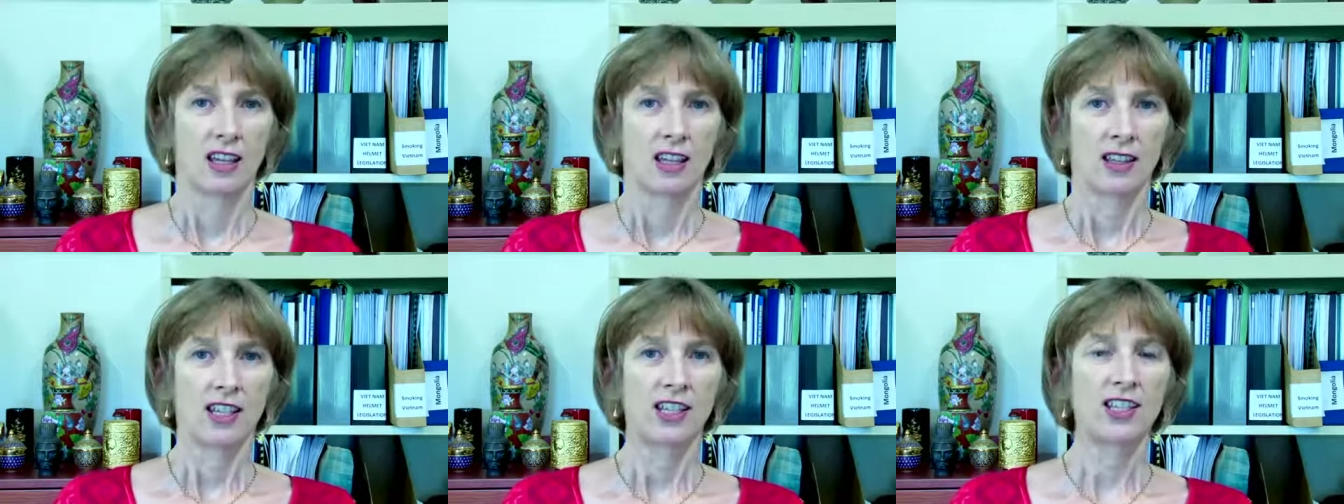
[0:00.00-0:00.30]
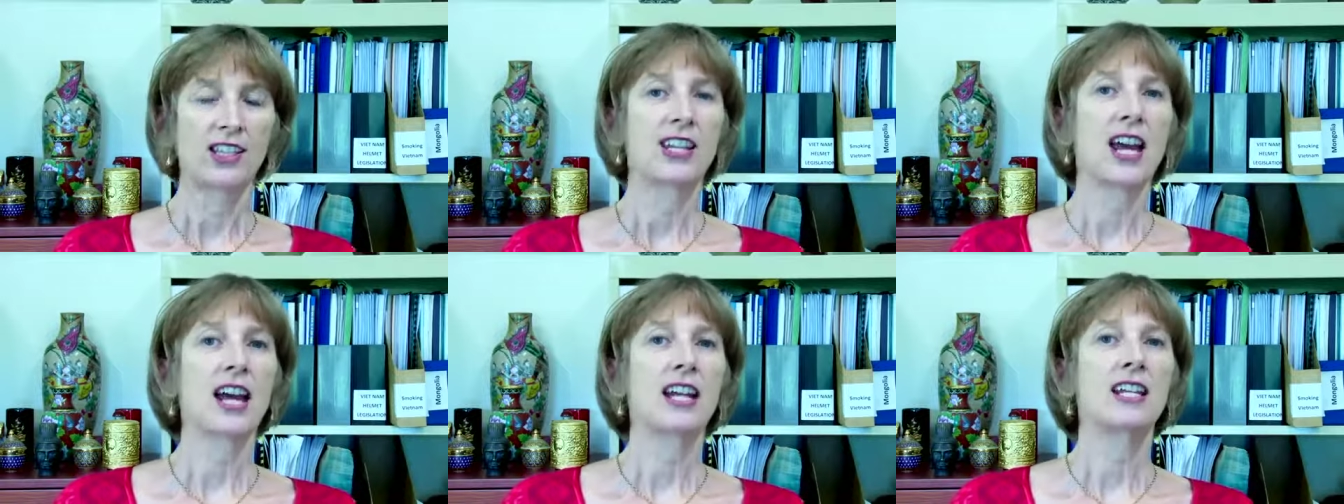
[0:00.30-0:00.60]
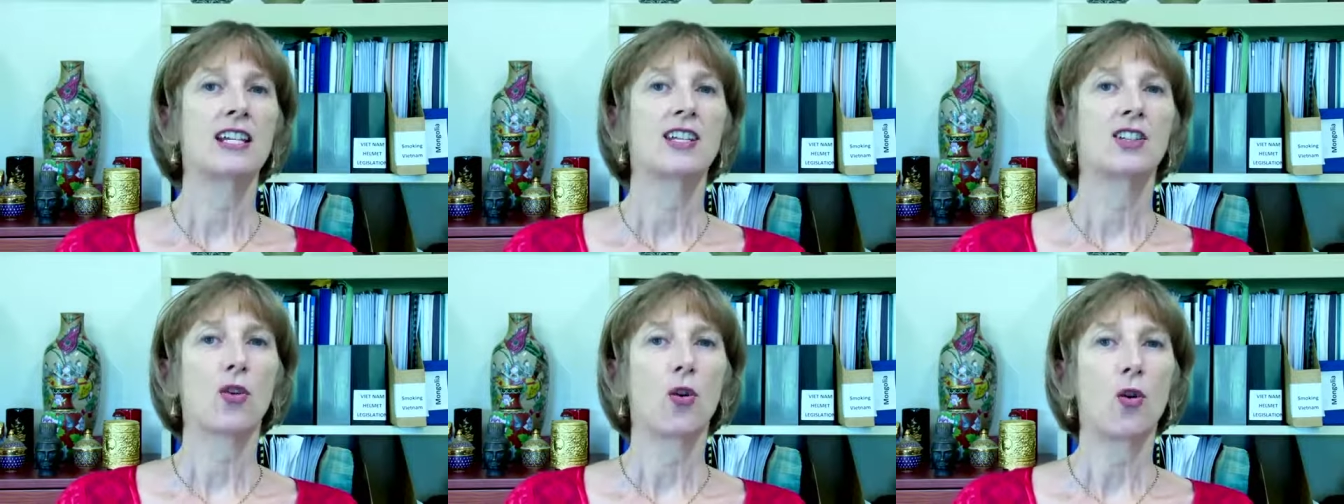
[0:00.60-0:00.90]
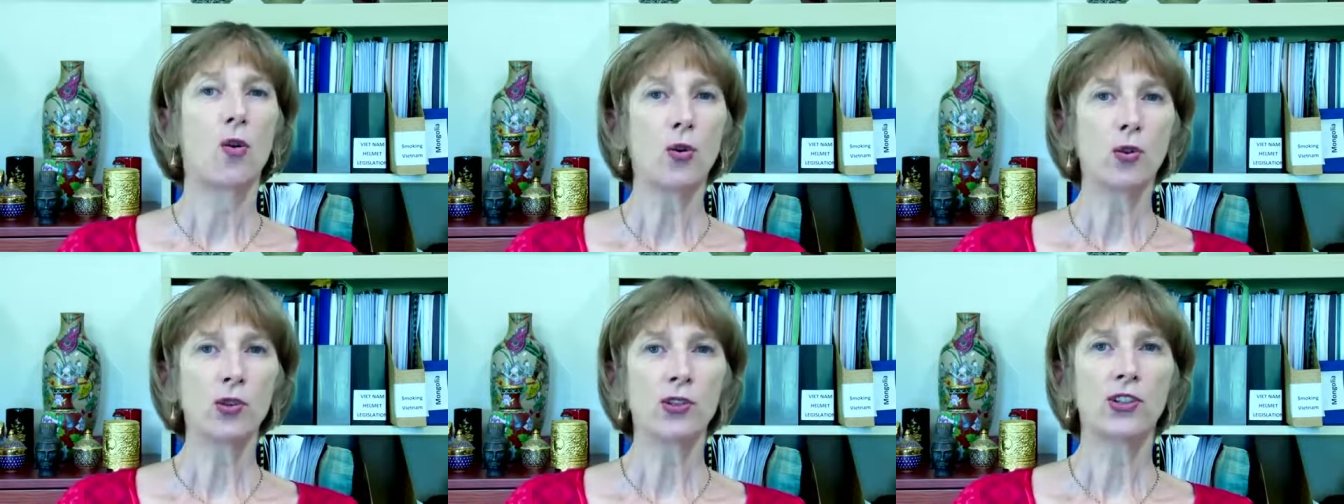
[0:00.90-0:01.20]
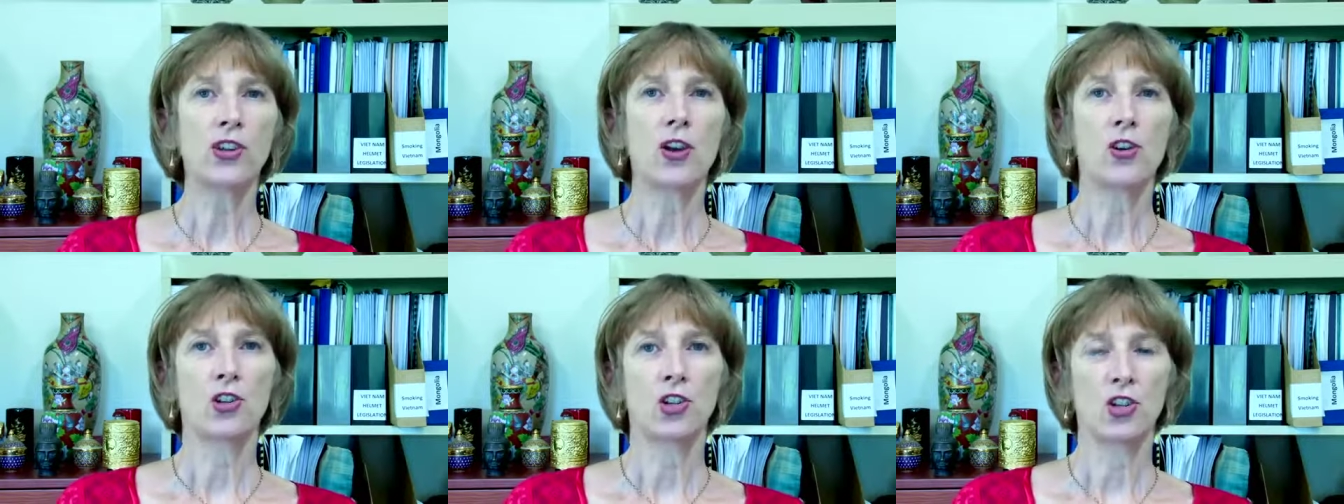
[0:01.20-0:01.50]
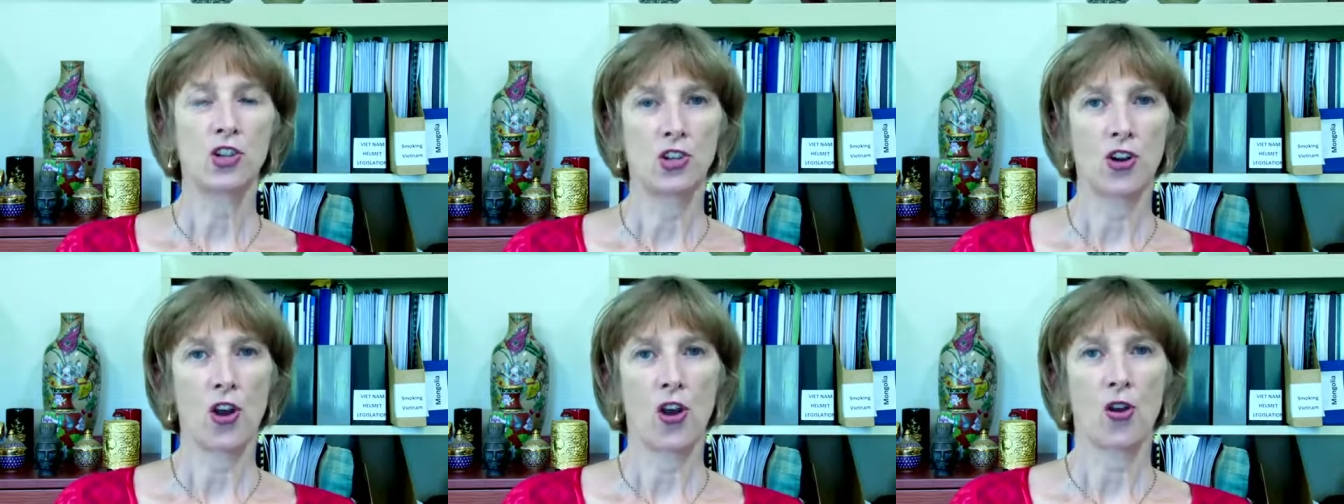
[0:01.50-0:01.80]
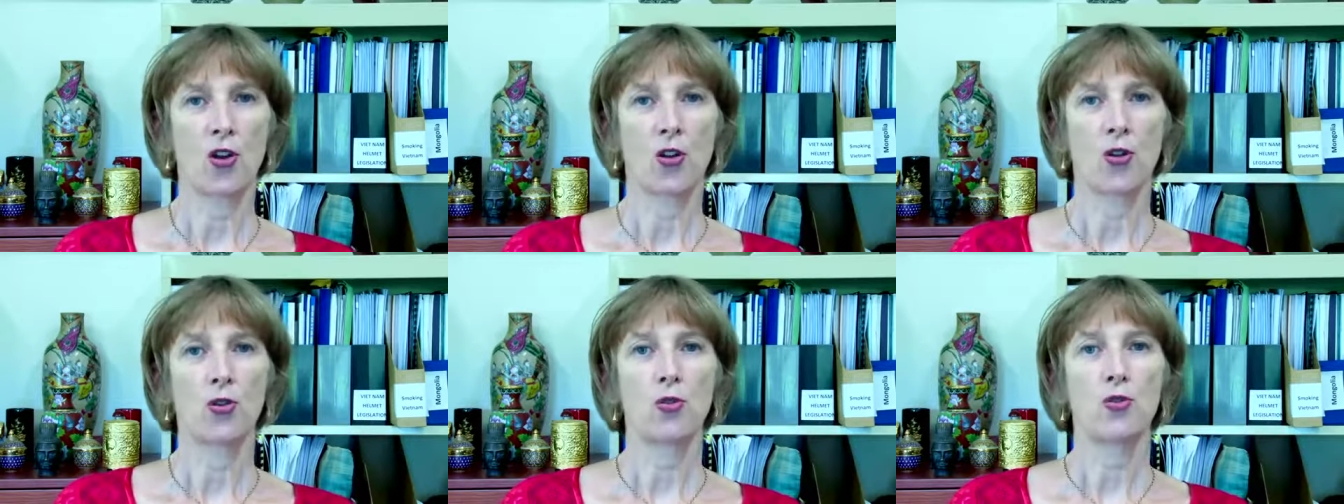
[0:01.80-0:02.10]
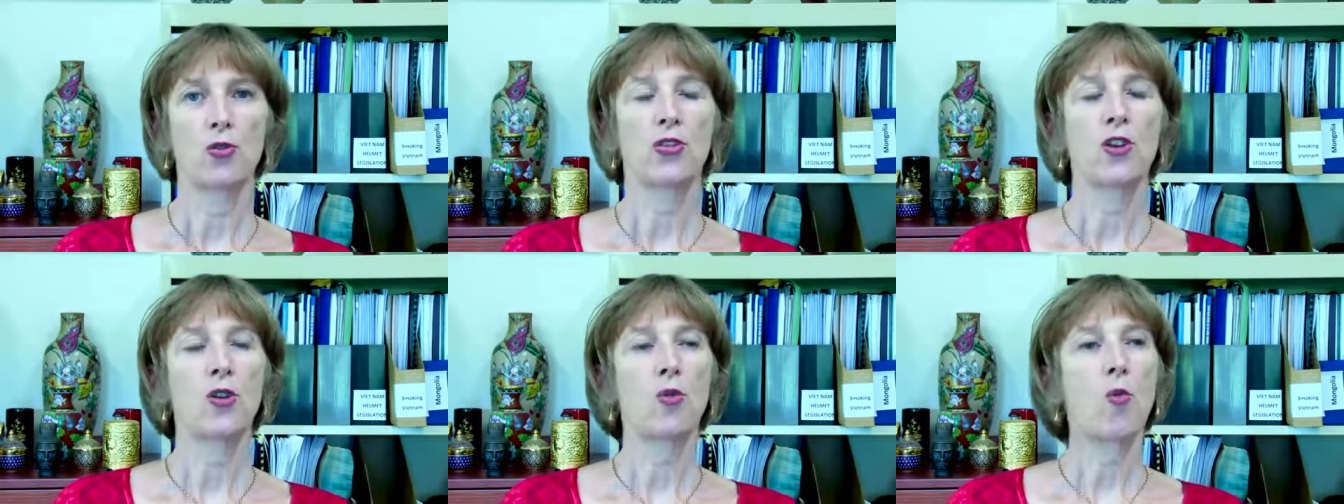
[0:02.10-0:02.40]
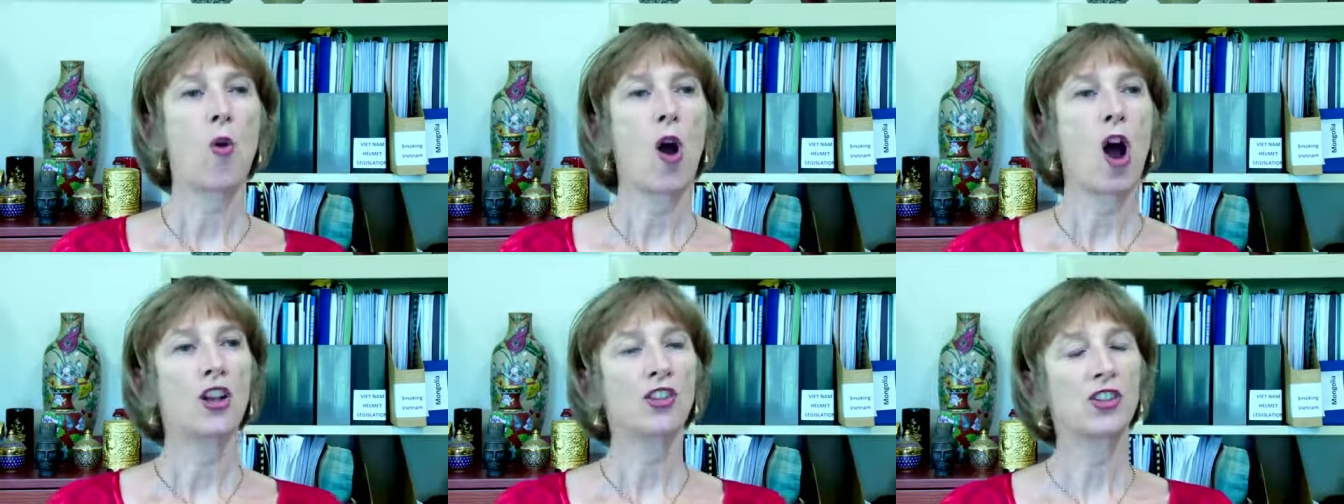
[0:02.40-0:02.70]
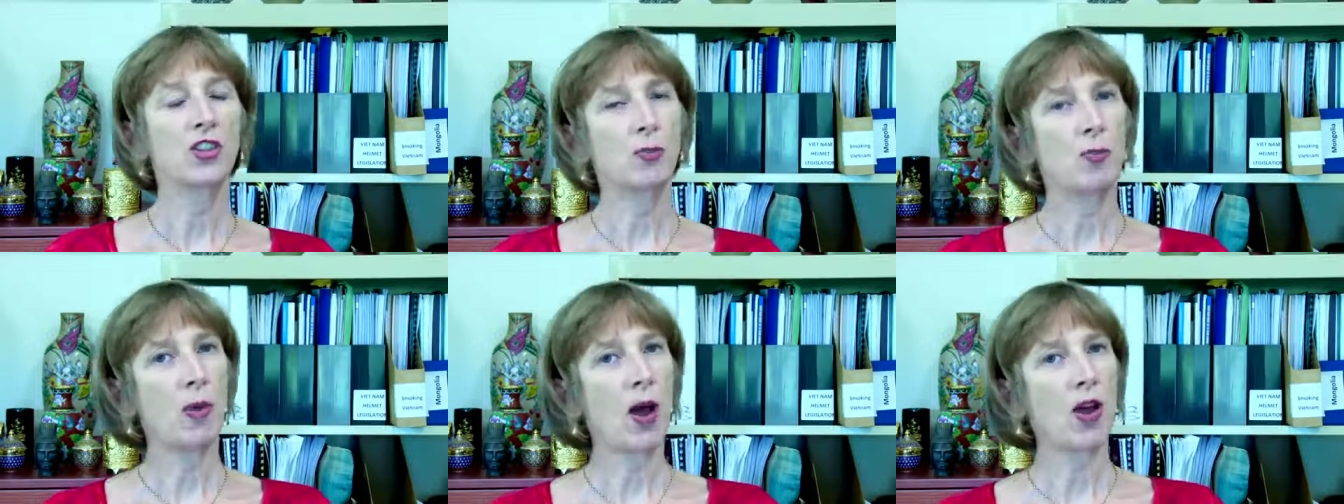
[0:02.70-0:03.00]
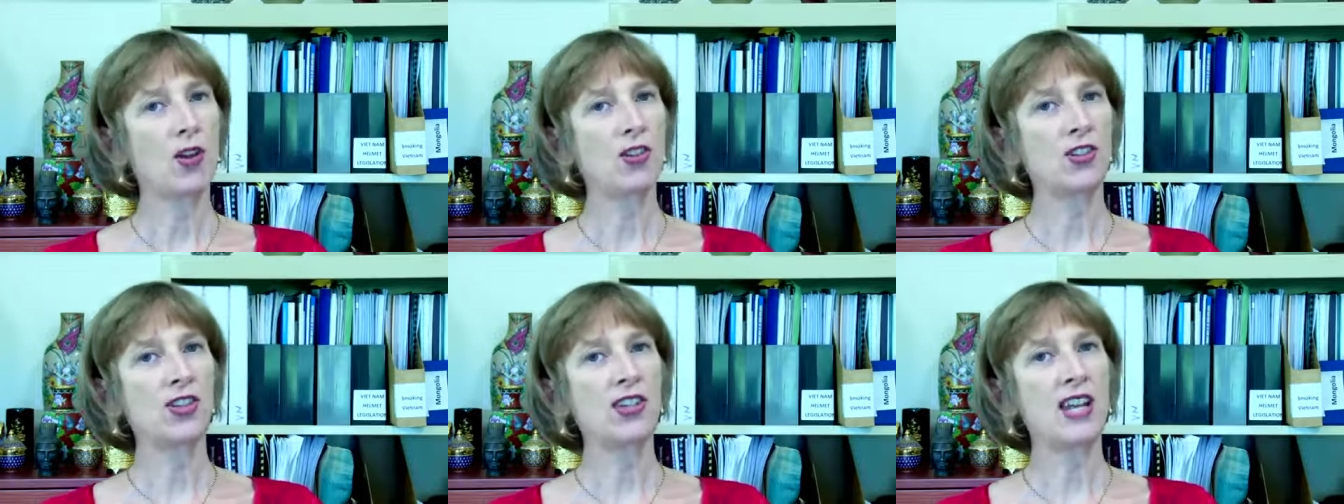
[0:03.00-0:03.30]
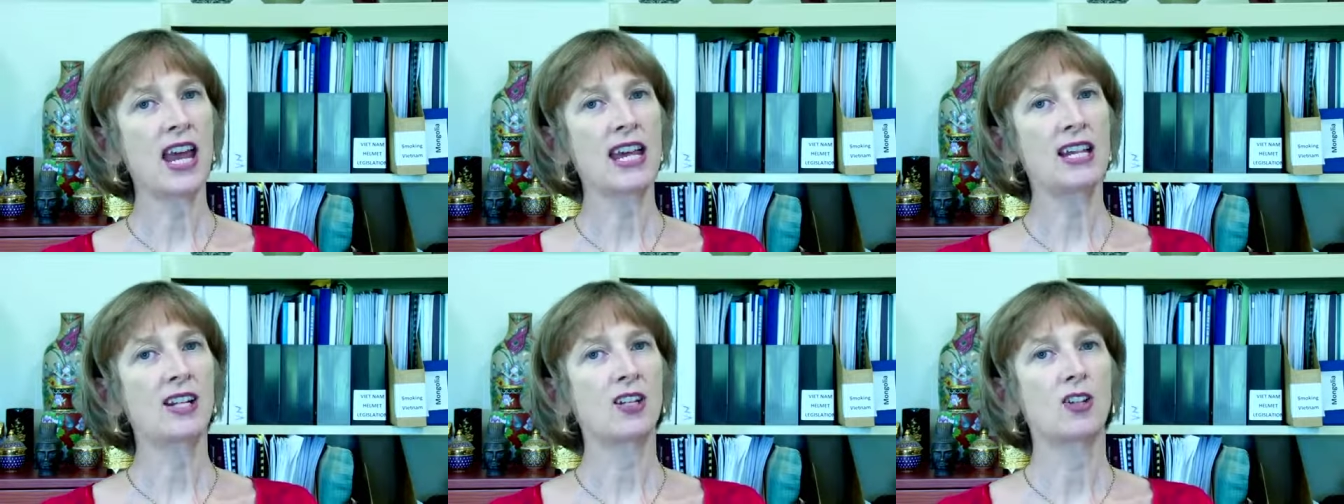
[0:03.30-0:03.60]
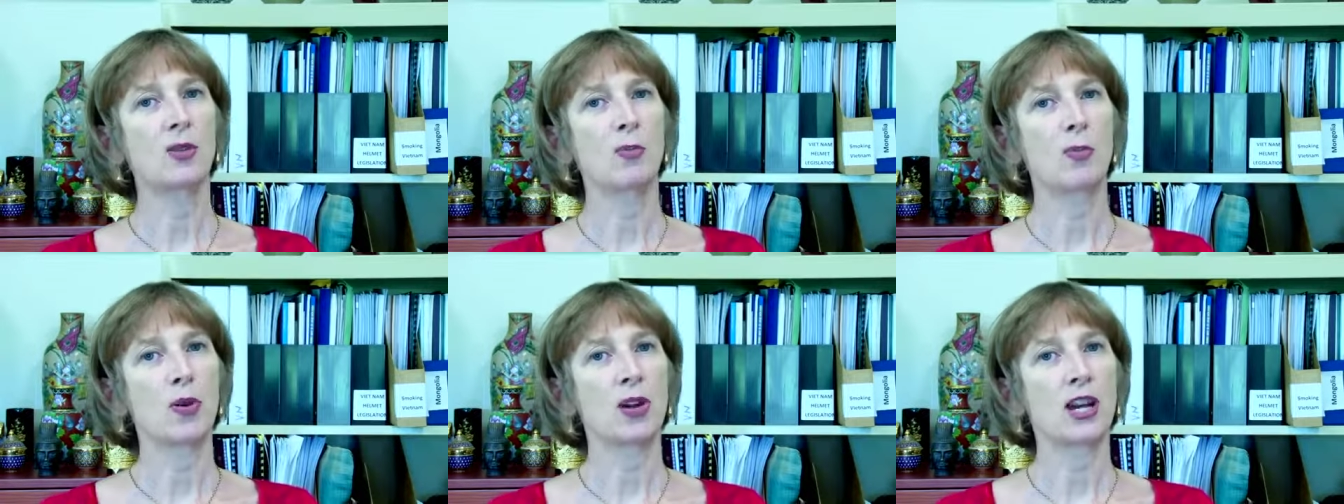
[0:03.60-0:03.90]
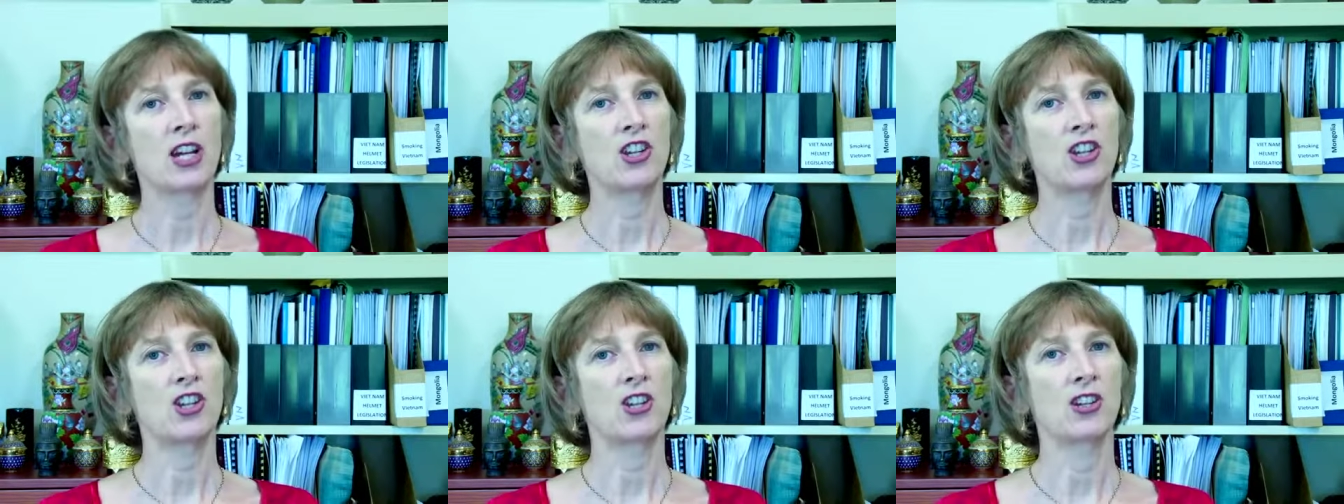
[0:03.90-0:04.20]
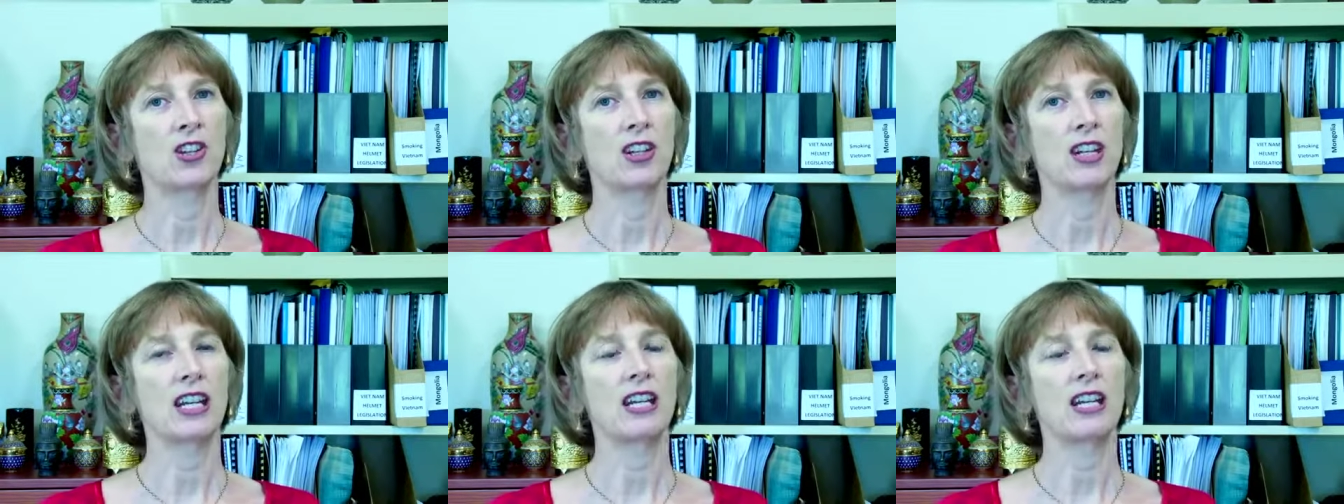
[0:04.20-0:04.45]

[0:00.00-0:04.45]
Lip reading: The studies also show that whilst postnatal depression